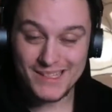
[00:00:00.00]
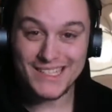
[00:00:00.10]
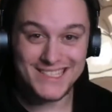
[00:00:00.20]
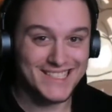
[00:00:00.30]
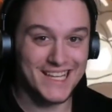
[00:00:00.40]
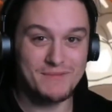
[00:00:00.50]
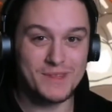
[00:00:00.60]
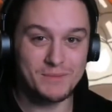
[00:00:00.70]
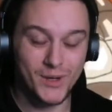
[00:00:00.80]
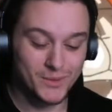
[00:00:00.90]
yesterday
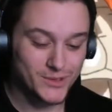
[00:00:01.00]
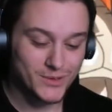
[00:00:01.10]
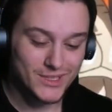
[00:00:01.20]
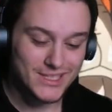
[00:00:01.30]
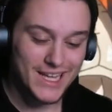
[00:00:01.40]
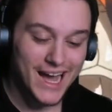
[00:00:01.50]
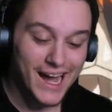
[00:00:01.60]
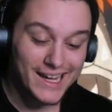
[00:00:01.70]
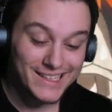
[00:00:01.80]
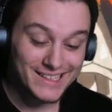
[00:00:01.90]
with the purple units,
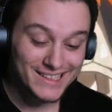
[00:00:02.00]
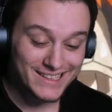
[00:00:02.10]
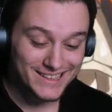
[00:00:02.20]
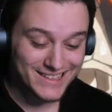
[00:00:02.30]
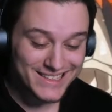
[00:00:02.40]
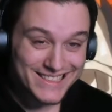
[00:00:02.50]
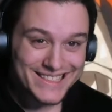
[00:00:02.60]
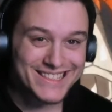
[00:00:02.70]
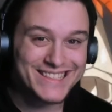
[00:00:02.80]
I need this.